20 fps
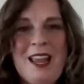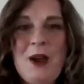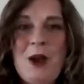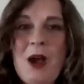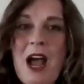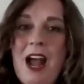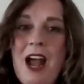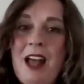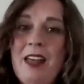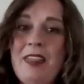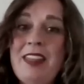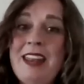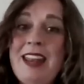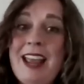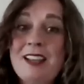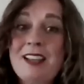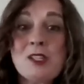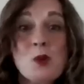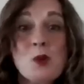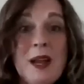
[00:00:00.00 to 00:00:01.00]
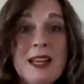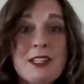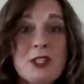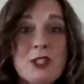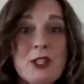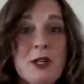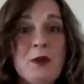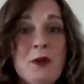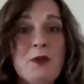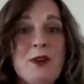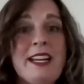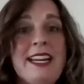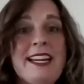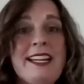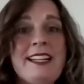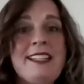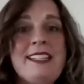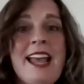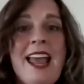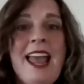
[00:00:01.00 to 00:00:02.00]
The next question
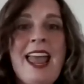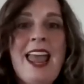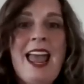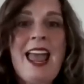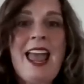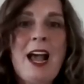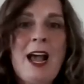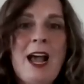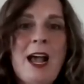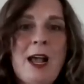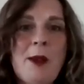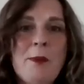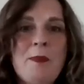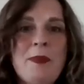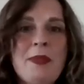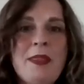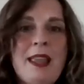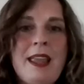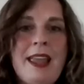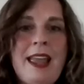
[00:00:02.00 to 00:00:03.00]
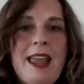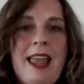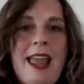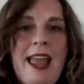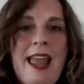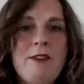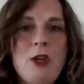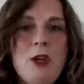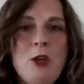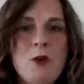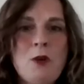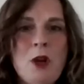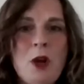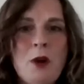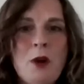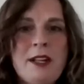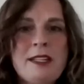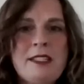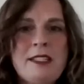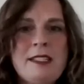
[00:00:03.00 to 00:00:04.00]
reads, have you
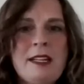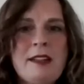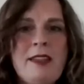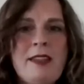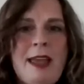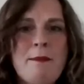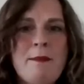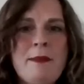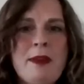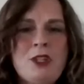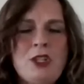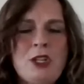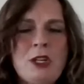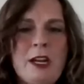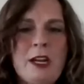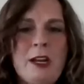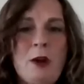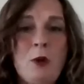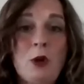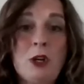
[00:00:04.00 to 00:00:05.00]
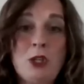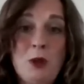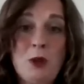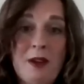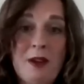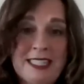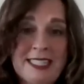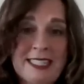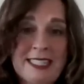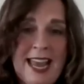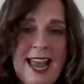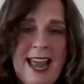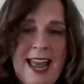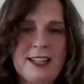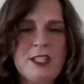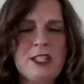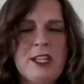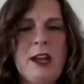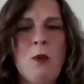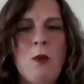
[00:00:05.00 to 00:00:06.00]
noticed that Michigan, or do you have a
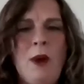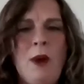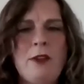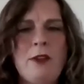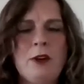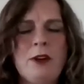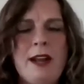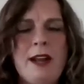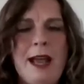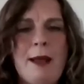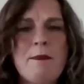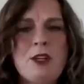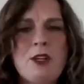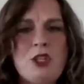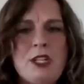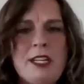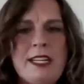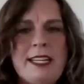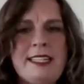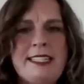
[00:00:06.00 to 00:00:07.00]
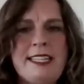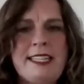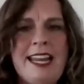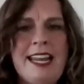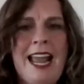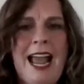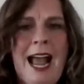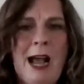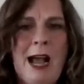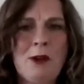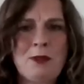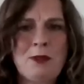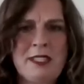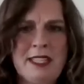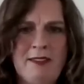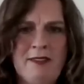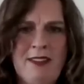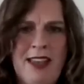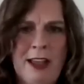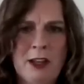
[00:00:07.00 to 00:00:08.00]
sense of whether or not Michigan City
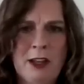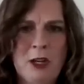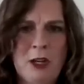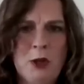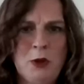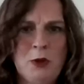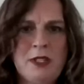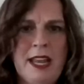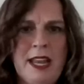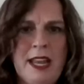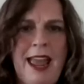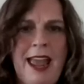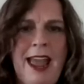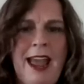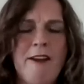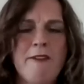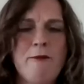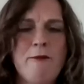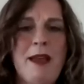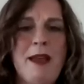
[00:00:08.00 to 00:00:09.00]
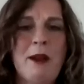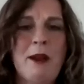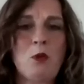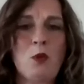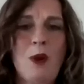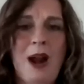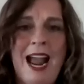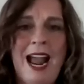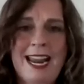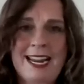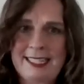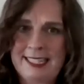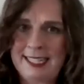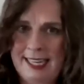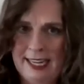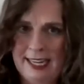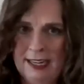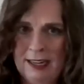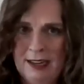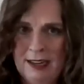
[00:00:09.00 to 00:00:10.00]
housing values have been rising?